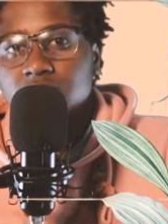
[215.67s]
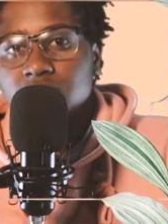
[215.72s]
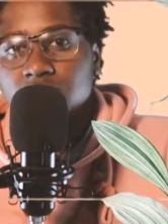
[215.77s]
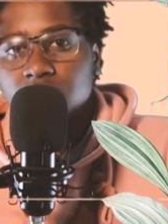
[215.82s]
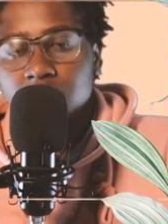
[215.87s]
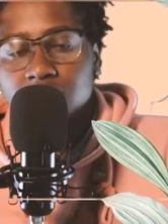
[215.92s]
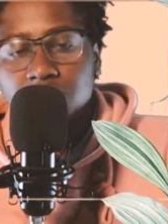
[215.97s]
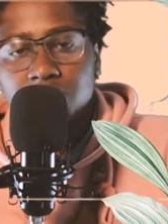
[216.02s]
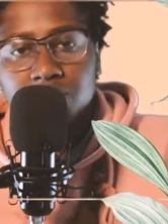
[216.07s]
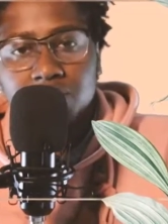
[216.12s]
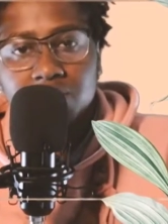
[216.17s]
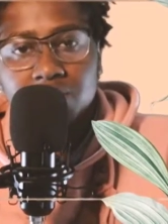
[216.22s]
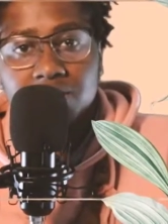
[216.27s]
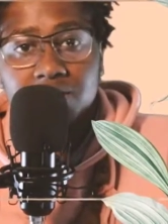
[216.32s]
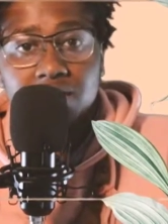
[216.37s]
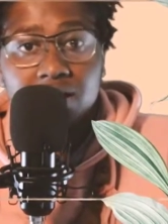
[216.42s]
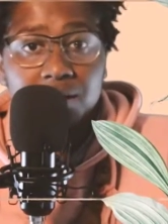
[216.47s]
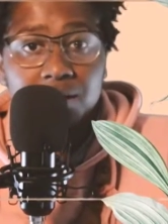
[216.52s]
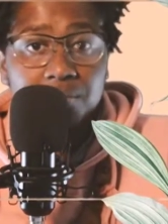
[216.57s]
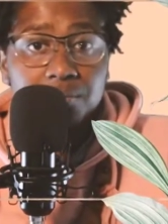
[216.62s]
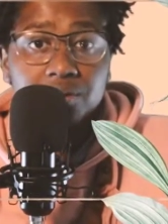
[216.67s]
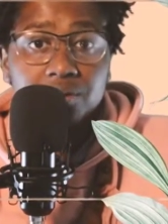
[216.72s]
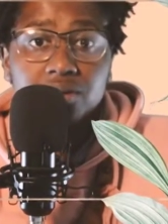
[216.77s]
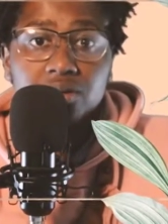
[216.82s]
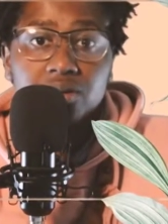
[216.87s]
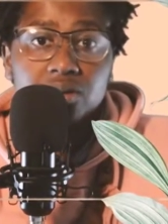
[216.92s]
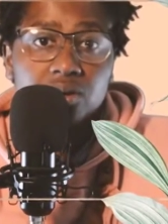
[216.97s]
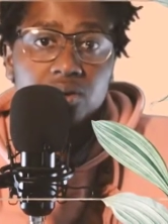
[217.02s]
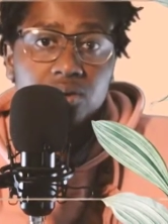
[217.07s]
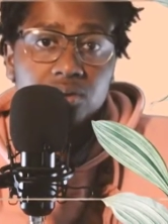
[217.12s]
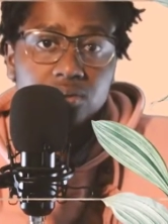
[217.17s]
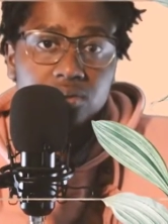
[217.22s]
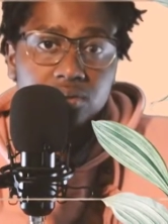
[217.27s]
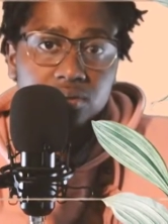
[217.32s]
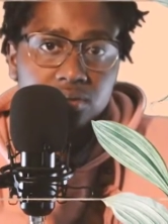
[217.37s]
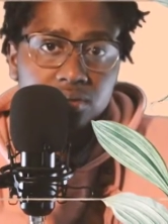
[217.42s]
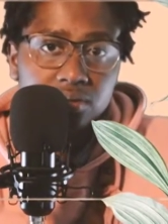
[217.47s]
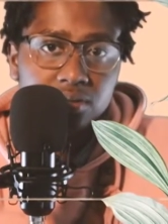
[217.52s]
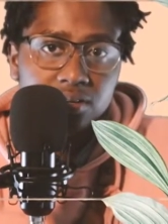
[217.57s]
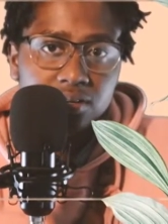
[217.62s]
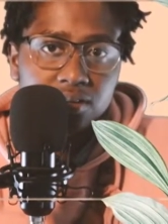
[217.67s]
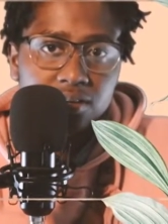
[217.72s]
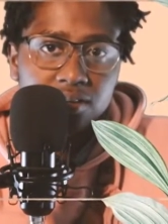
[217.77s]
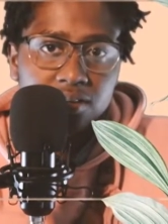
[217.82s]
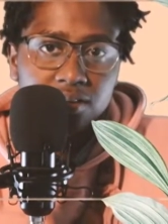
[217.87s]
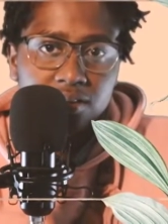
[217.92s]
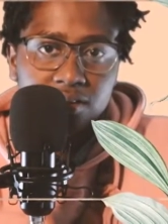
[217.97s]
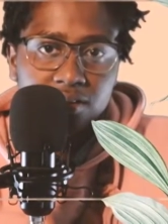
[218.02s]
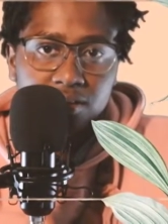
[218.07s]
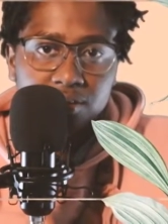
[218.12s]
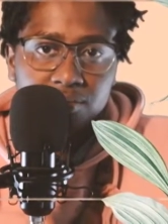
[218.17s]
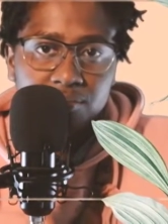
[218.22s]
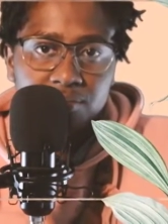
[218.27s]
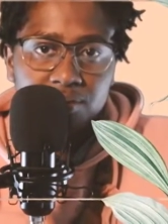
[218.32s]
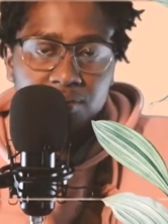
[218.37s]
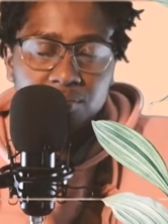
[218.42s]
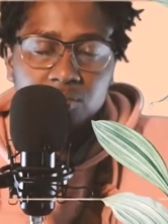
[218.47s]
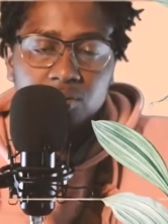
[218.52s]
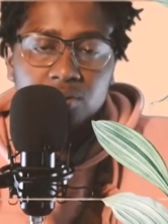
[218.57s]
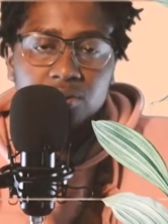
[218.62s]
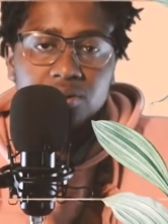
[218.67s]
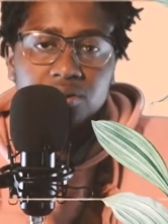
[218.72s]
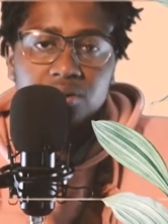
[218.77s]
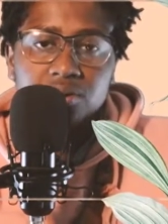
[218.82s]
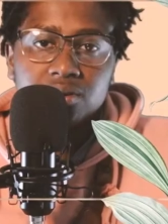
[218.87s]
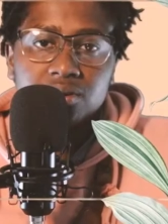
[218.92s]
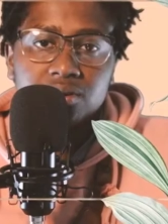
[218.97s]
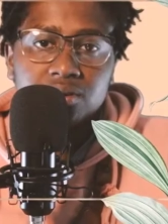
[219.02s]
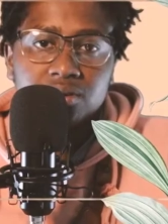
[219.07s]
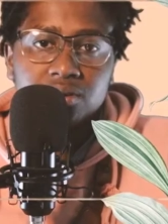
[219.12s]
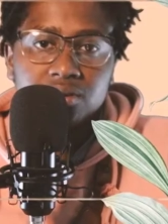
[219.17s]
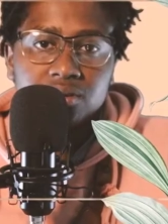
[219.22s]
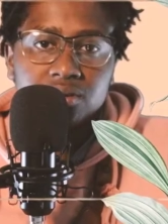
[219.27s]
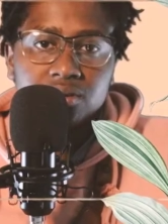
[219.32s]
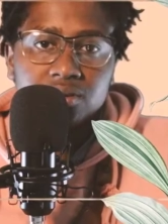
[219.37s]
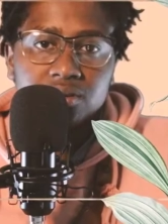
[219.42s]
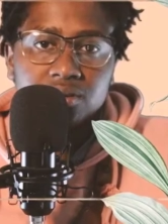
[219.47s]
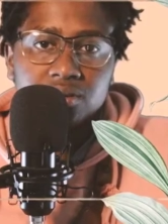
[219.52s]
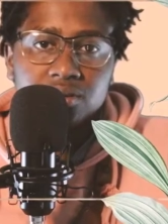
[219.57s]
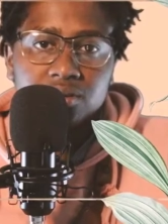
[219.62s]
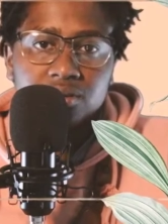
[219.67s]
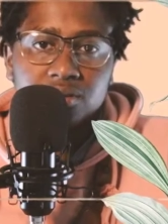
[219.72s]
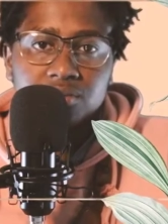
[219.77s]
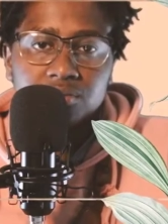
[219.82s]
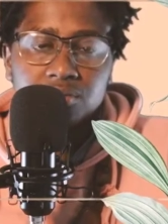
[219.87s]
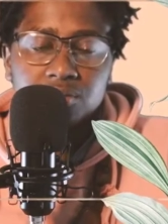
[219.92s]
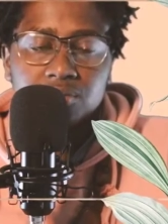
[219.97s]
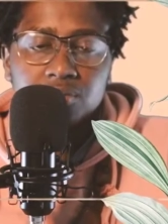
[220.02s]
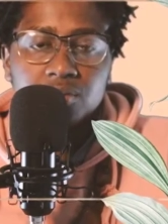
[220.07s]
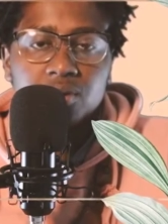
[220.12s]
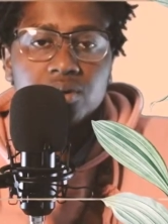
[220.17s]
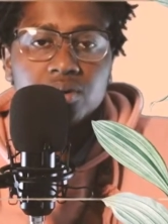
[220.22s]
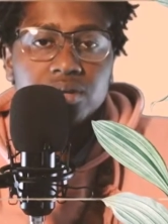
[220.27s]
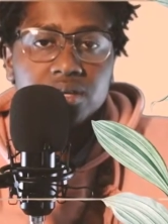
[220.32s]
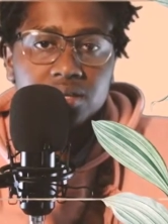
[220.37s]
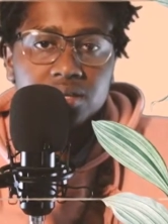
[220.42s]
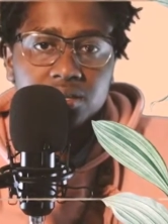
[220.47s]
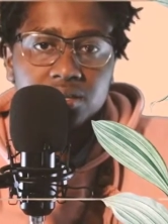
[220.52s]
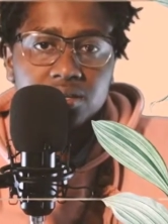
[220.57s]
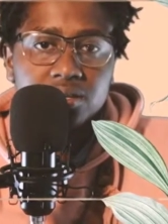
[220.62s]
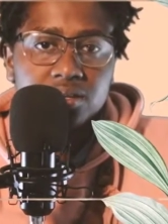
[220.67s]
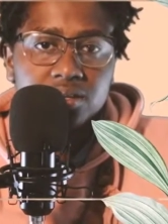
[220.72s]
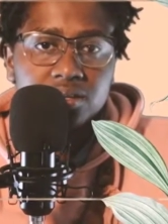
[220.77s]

one being happy alone be more promoted.